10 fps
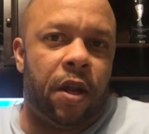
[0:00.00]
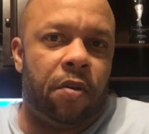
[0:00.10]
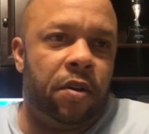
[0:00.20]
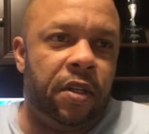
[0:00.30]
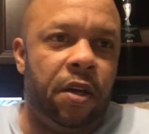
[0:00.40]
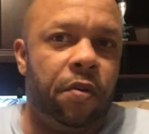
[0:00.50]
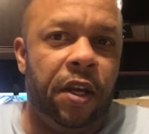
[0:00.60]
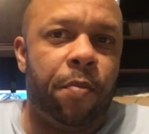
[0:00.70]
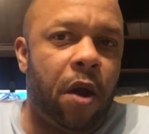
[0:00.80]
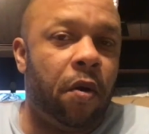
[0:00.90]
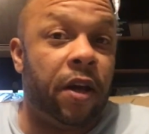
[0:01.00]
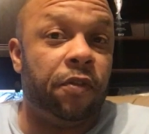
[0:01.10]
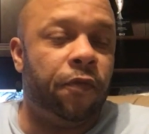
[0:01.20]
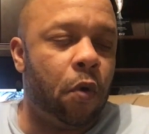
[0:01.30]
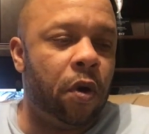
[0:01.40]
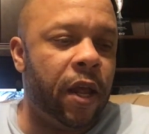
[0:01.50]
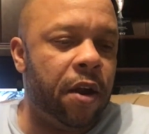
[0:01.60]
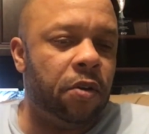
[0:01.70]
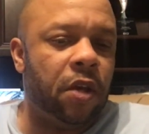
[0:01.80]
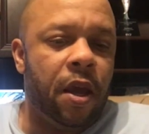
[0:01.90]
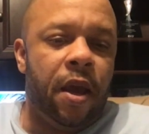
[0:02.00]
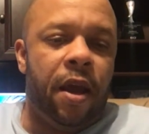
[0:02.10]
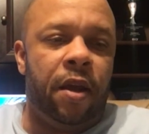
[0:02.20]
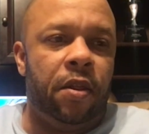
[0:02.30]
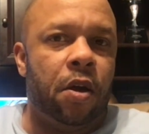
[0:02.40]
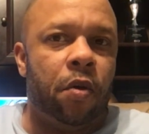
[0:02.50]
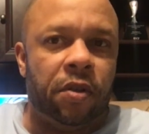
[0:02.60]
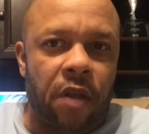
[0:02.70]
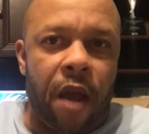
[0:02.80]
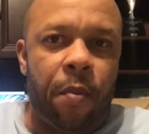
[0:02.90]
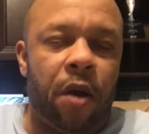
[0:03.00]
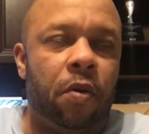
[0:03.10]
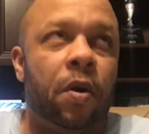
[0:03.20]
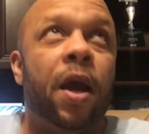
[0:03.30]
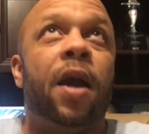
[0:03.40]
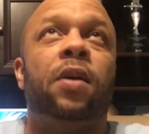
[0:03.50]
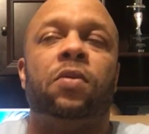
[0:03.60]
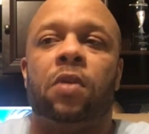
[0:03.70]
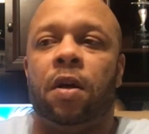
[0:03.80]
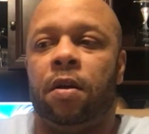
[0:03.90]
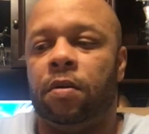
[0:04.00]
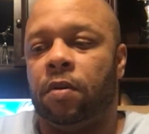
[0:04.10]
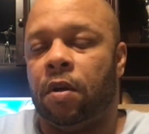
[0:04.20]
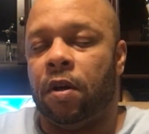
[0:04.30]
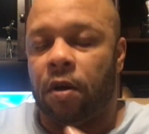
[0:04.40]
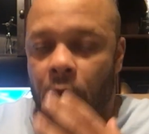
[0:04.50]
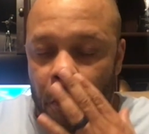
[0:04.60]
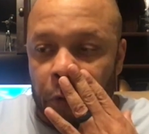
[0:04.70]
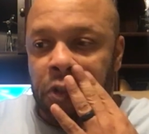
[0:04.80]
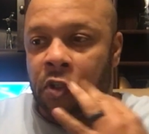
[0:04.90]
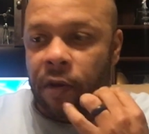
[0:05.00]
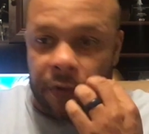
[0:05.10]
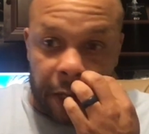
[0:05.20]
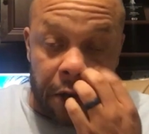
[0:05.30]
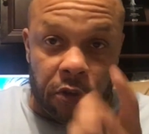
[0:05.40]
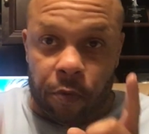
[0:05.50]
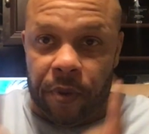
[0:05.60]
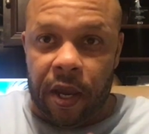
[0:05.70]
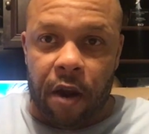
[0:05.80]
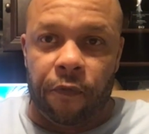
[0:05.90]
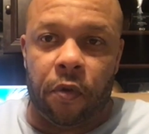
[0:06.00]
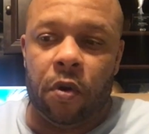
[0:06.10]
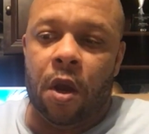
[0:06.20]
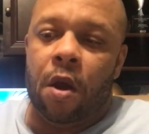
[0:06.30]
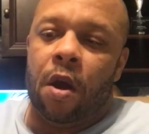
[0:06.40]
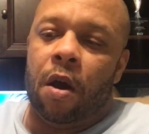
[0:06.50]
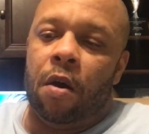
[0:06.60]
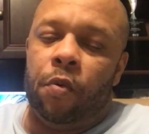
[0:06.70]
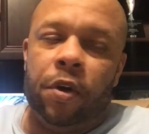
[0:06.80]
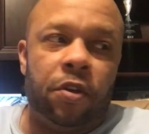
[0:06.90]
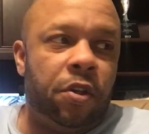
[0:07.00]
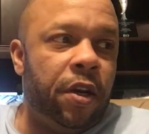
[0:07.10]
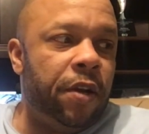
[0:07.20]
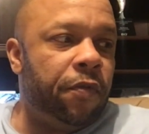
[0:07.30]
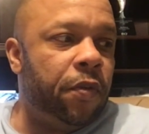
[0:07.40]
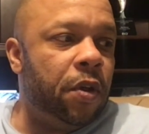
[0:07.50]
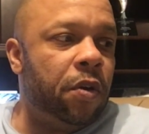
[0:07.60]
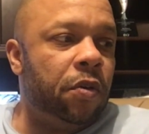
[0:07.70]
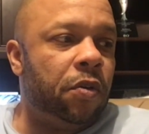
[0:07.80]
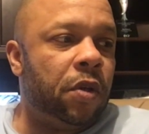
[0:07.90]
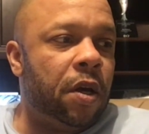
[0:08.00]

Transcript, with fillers: Now, the DoD model has 4 layers, and the OSI model has all 7 layers. So be careful when you're studying for those.